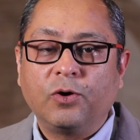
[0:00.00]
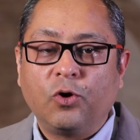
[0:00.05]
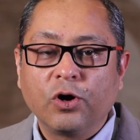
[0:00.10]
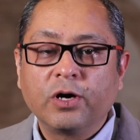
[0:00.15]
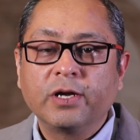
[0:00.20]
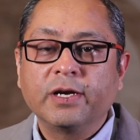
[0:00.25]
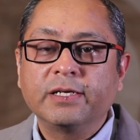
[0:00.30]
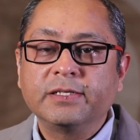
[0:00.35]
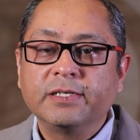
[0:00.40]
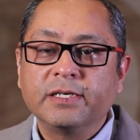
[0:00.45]

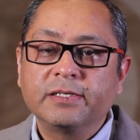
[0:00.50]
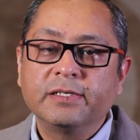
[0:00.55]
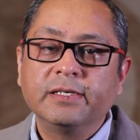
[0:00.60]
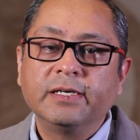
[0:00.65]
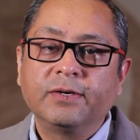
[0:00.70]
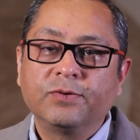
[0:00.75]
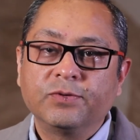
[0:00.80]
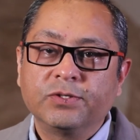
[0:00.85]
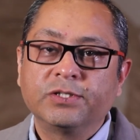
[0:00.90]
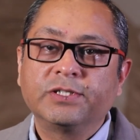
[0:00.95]
organizationally,
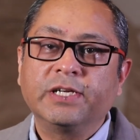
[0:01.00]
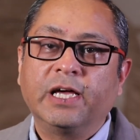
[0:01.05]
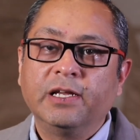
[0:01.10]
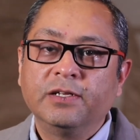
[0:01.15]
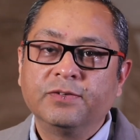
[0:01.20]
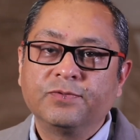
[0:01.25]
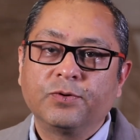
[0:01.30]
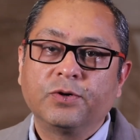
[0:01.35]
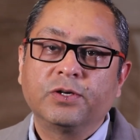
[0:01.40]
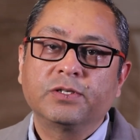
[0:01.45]
it was a
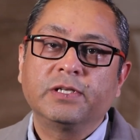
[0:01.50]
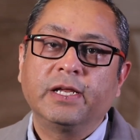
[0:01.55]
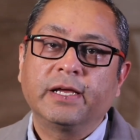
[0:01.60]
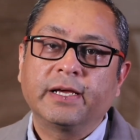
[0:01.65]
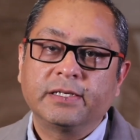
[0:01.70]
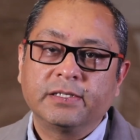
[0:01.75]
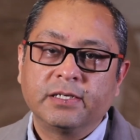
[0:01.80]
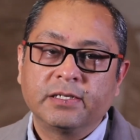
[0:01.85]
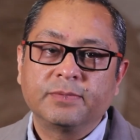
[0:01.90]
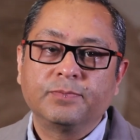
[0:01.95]
challenge for us, like
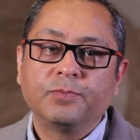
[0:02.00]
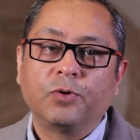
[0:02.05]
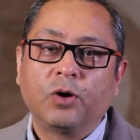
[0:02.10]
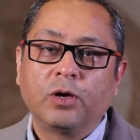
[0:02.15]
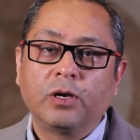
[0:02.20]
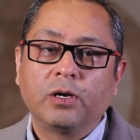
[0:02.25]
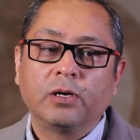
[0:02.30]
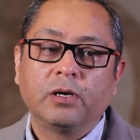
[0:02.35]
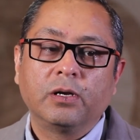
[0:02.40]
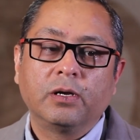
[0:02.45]
as a
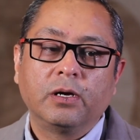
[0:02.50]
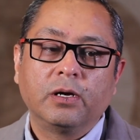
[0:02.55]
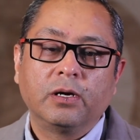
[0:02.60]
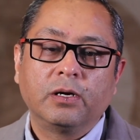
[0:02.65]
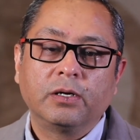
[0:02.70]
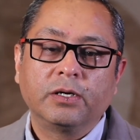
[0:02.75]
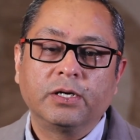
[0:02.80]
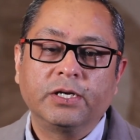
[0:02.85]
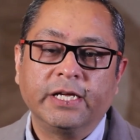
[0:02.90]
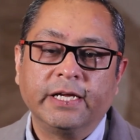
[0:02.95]
small
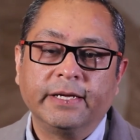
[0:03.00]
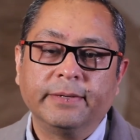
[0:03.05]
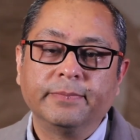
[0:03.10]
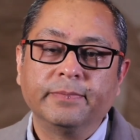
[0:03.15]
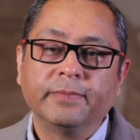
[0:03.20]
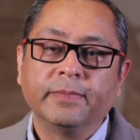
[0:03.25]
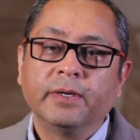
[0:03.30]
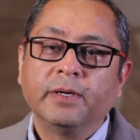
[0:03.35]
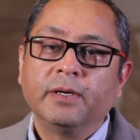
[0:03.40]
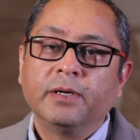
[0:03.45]

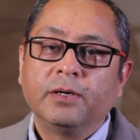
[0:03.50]
team,